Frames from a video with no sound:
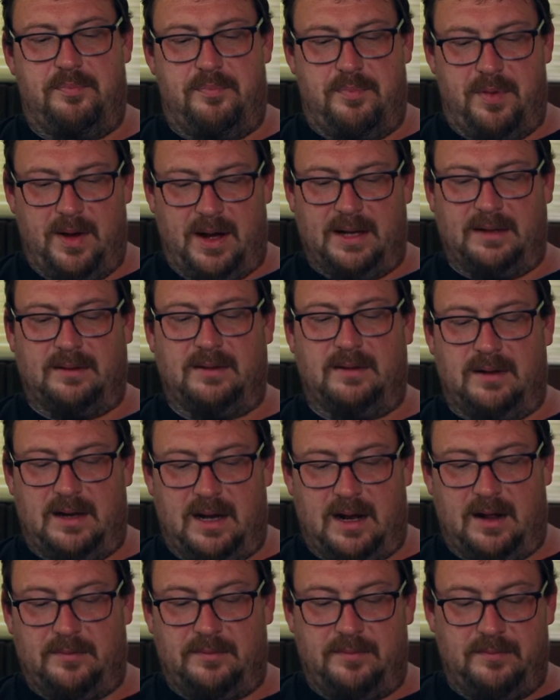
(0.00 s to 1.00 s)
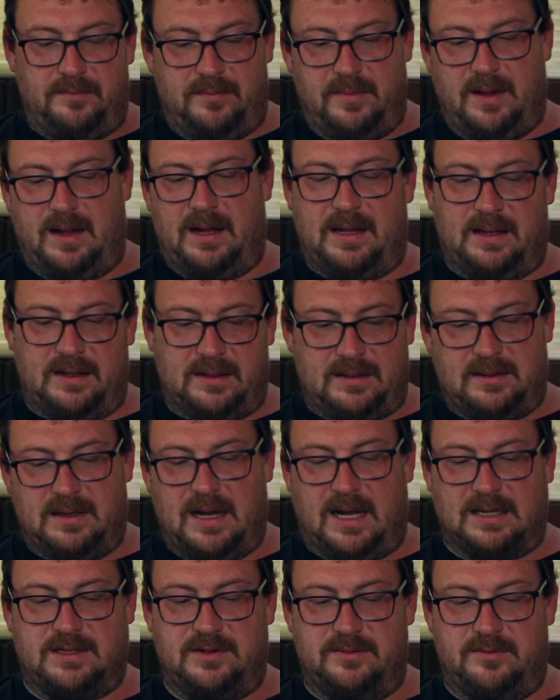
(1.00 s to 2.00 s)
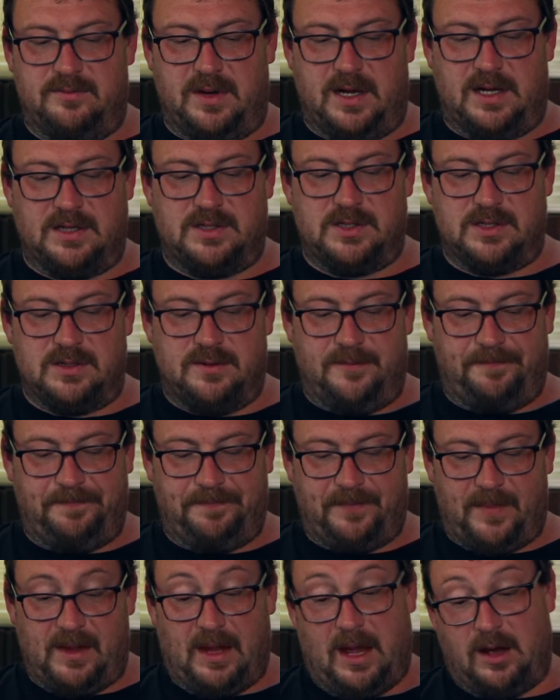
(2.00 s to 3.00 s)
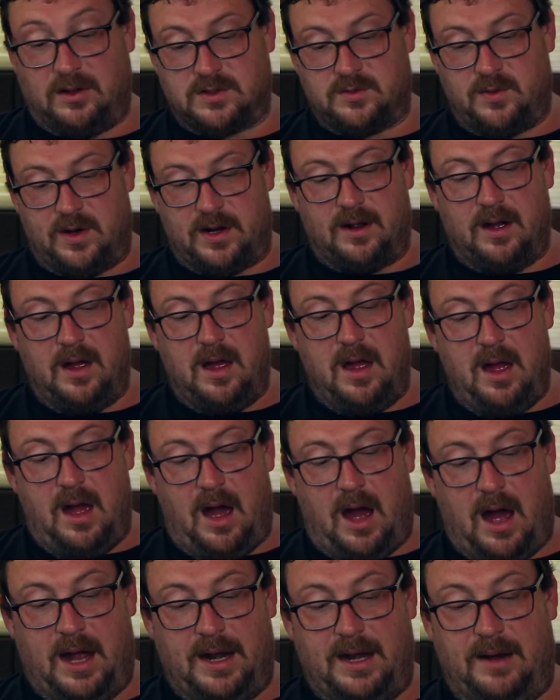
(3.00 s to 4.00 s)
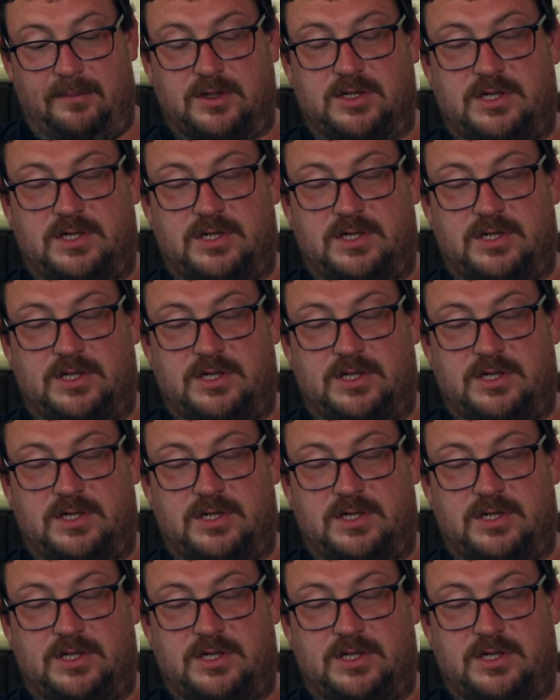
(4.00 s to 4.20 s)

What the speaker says: but, and not too much elsewhere. Number